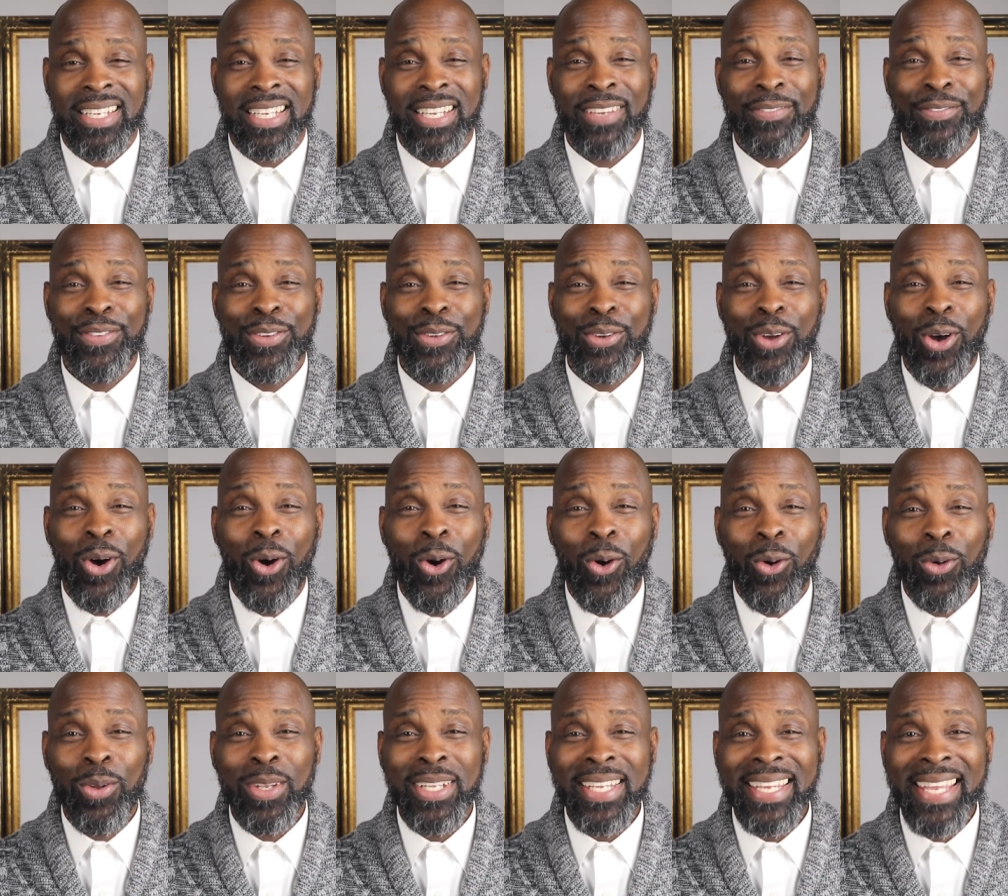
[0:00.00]
if you
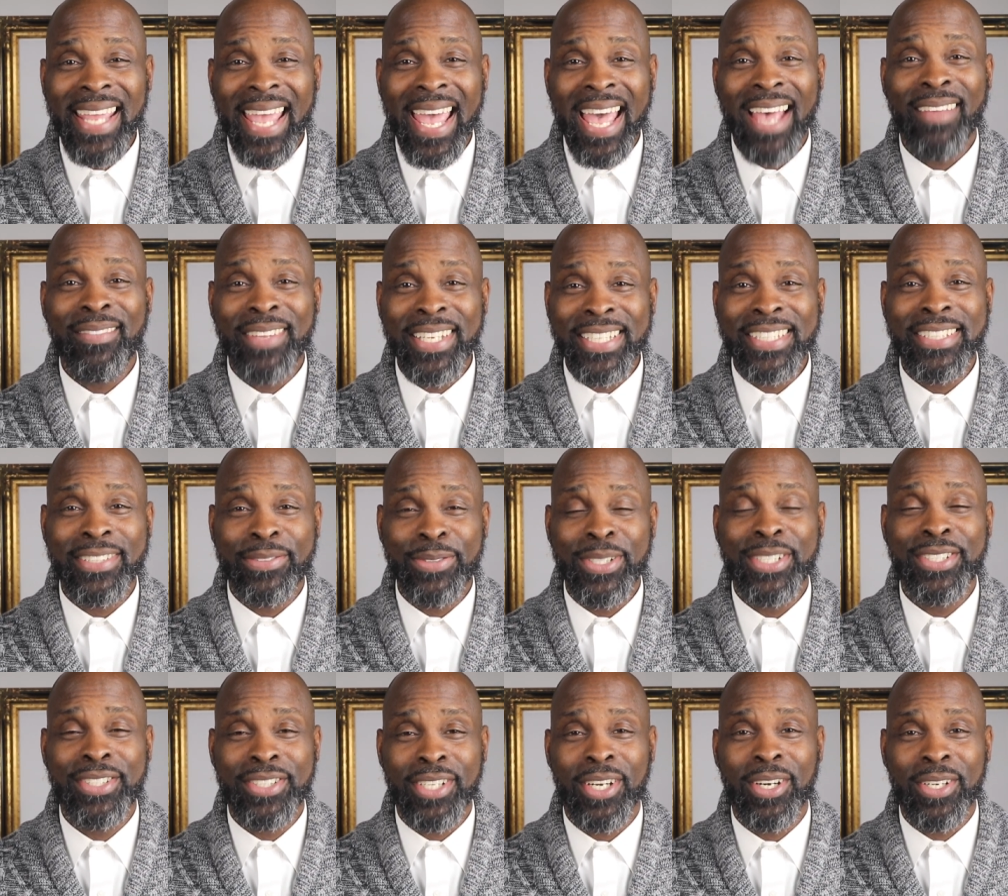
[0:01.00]
only have these
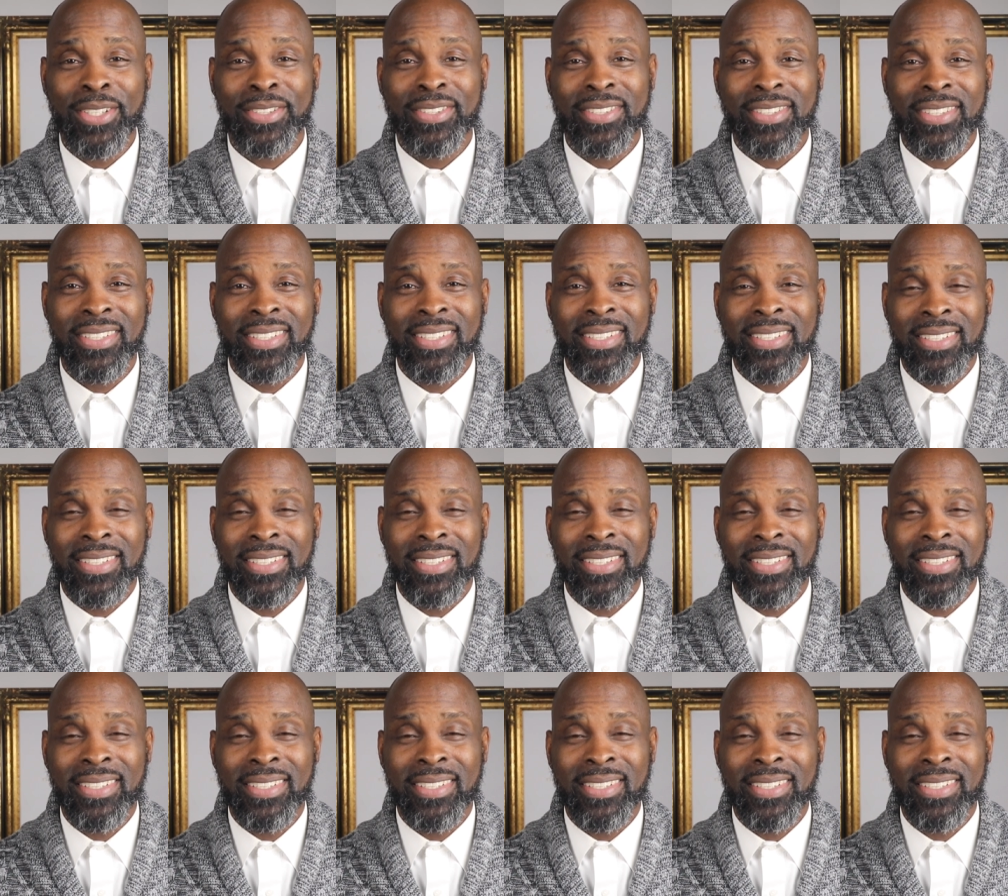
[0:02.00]
three shirts,